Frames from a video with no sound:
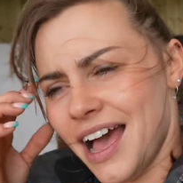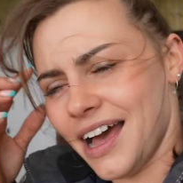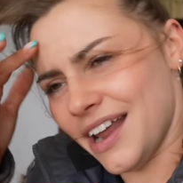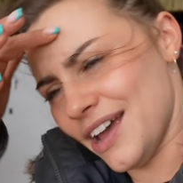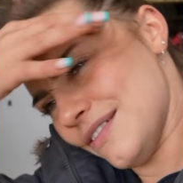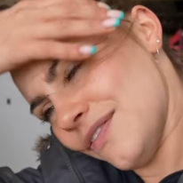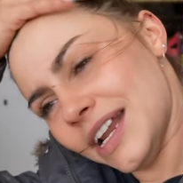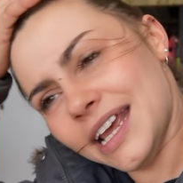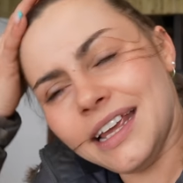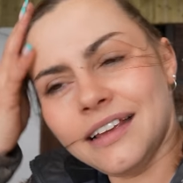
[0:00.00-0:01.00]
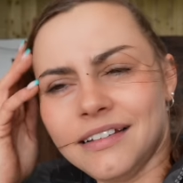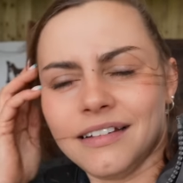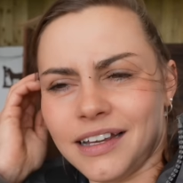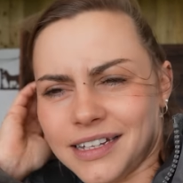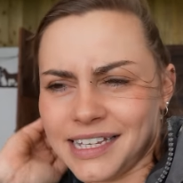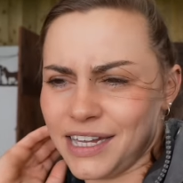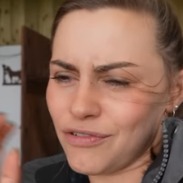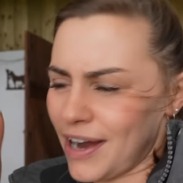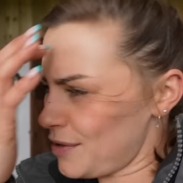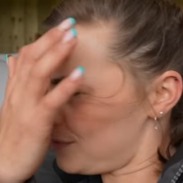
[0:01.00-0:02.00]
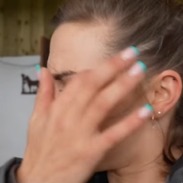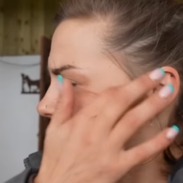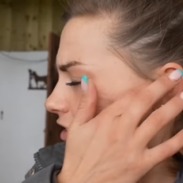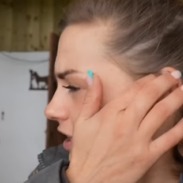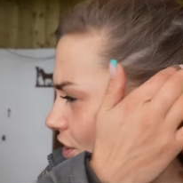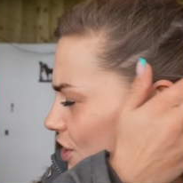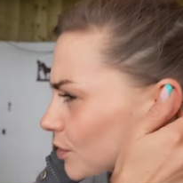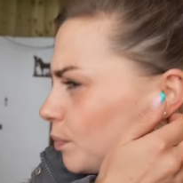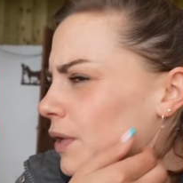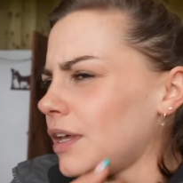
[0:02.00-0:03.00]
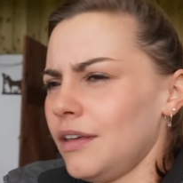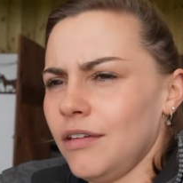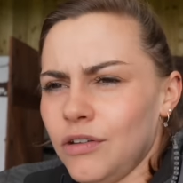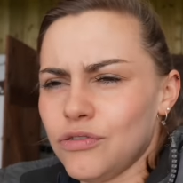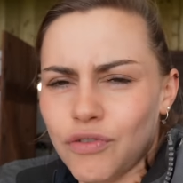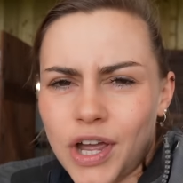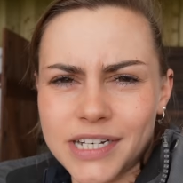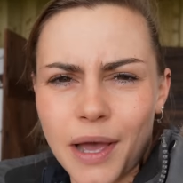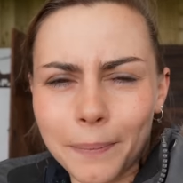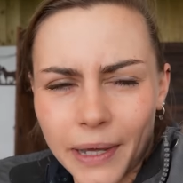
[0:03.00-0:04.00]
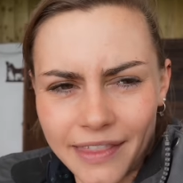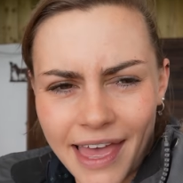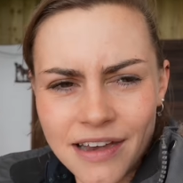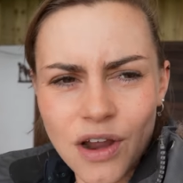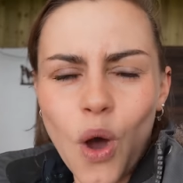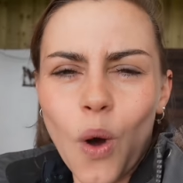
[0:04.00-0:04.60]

and hopefully, like I say, ground and everything should be dried up by then,